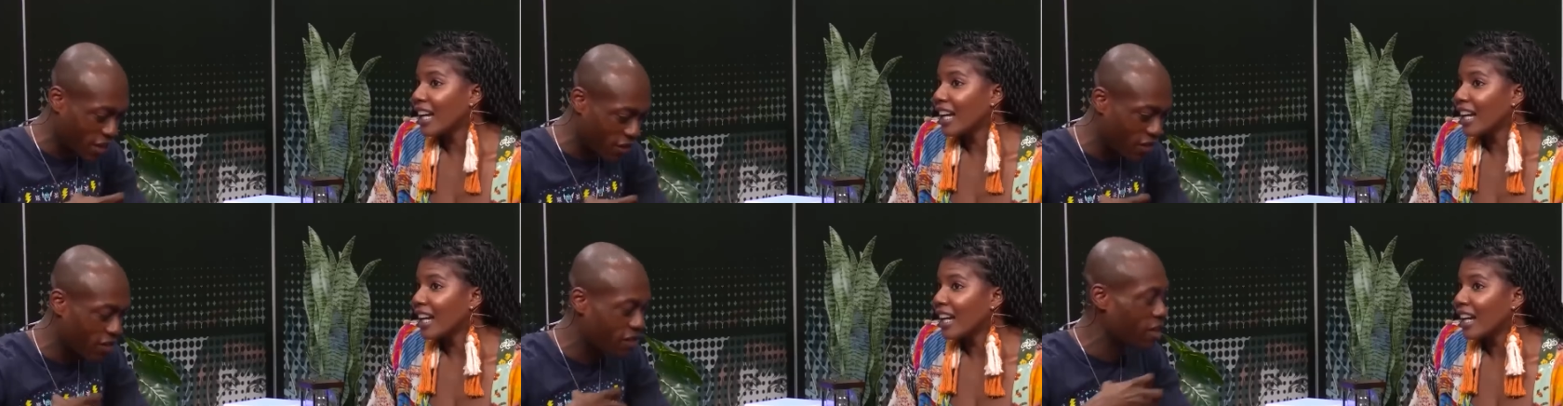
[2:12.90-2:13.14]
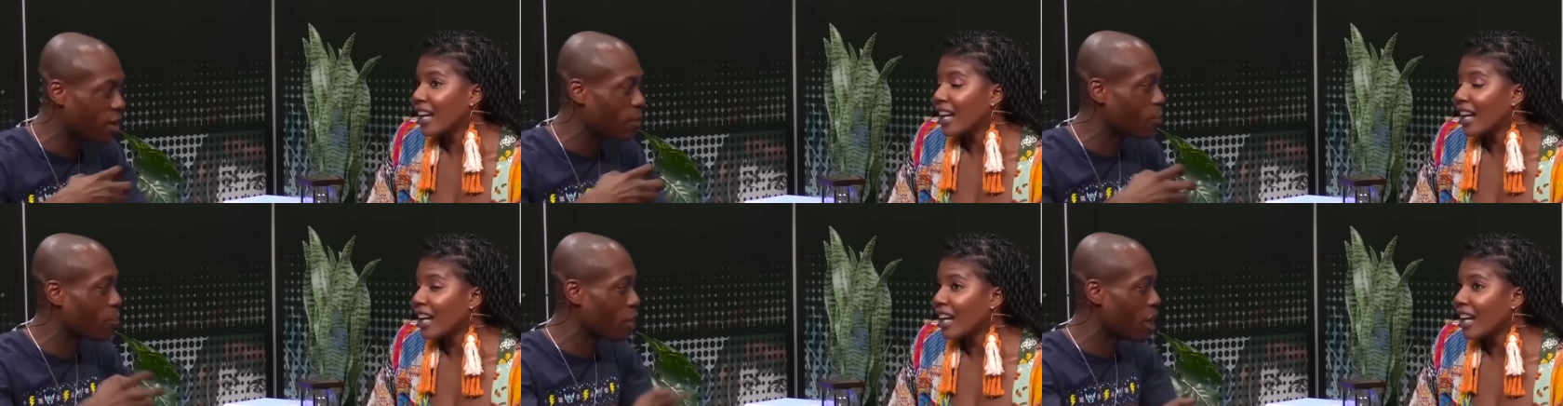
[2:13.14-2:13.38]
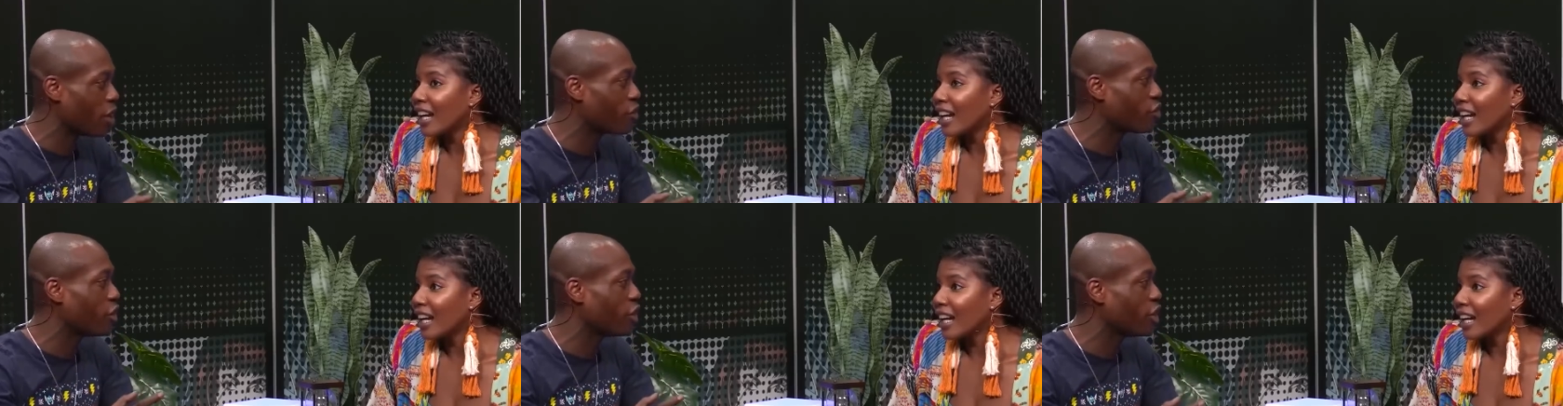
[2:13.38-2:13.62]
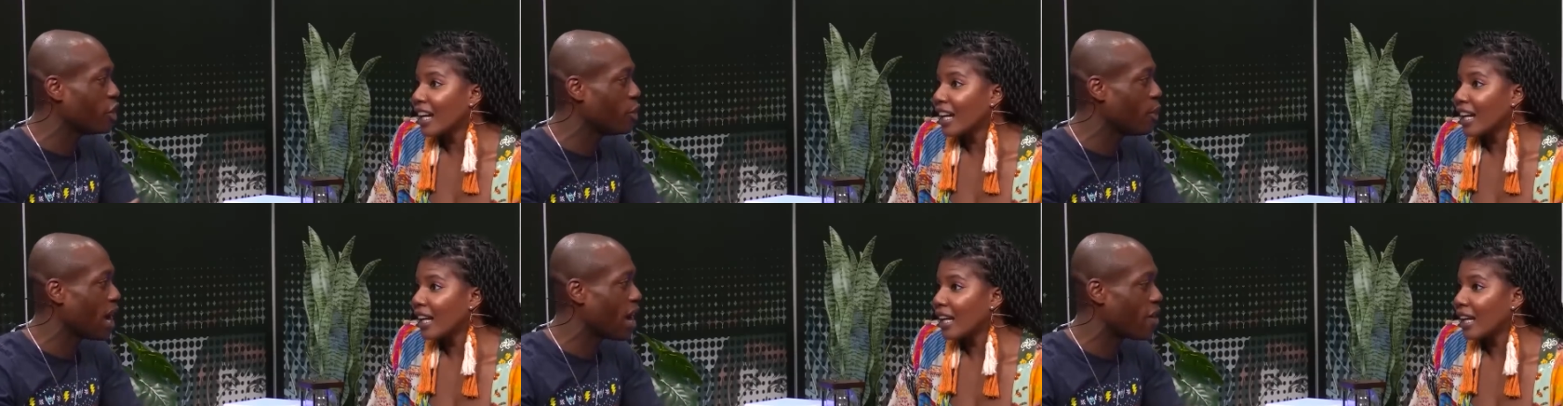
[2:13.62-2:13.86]
Speaker 1: Give us the
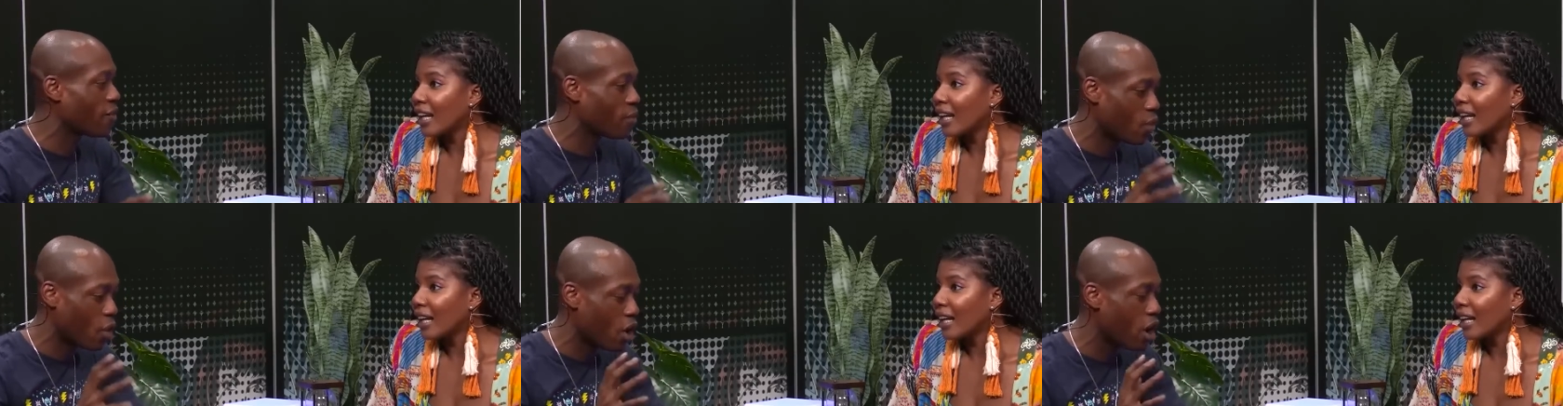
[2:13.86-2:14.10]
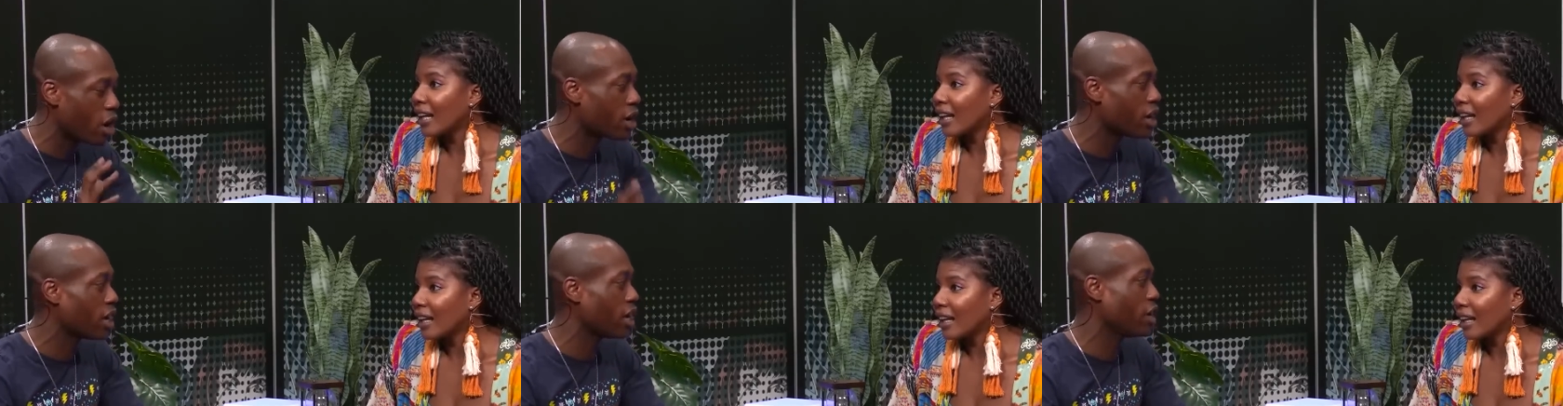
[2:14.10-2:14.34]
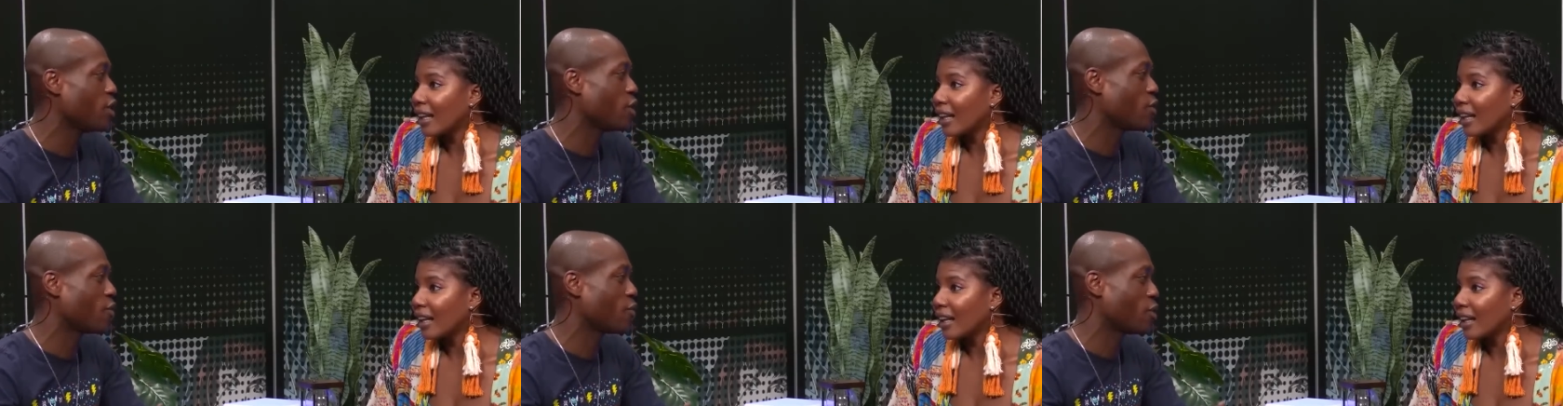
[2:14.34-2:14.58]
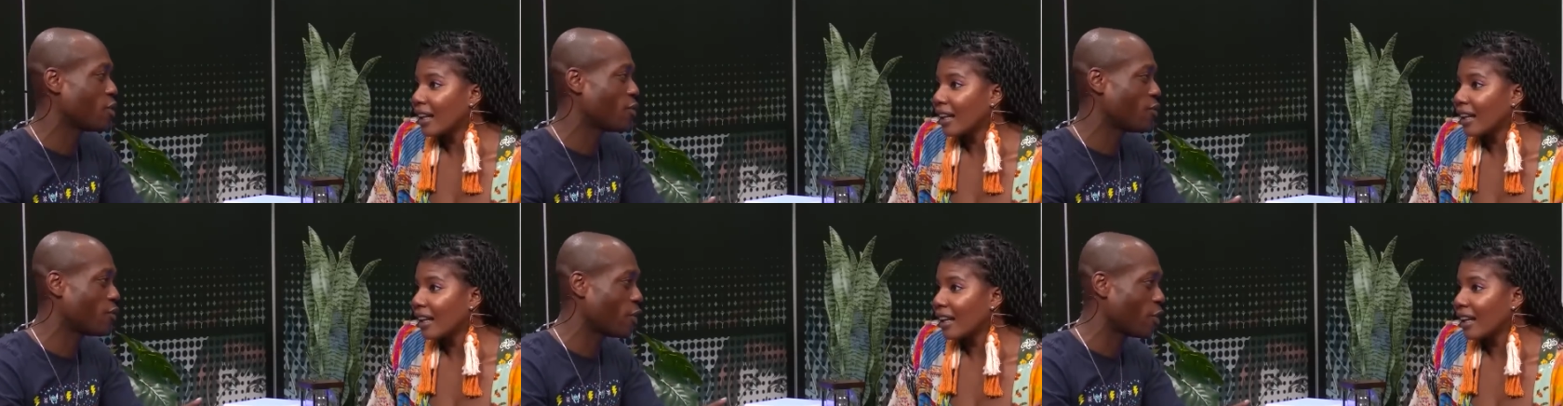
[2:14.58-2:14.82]
impression that you have walking in here
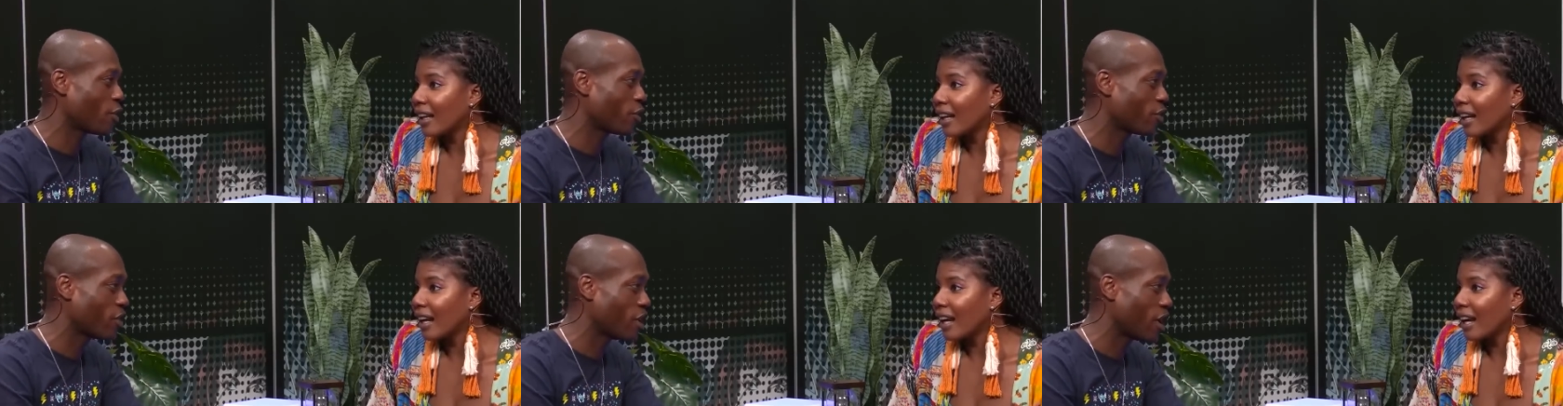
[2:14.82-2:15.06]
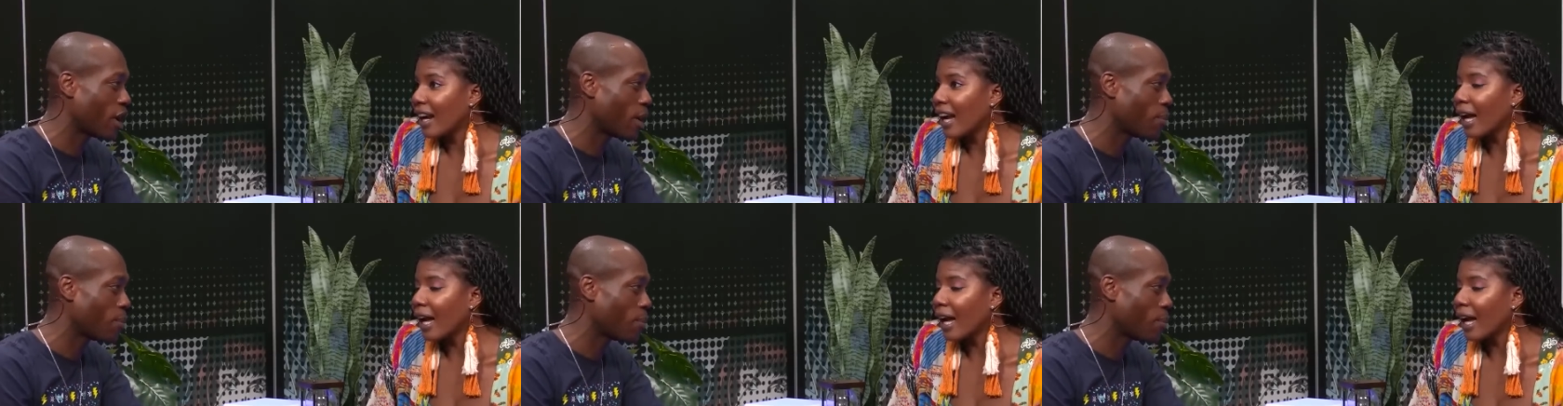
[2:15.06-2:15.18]
for the first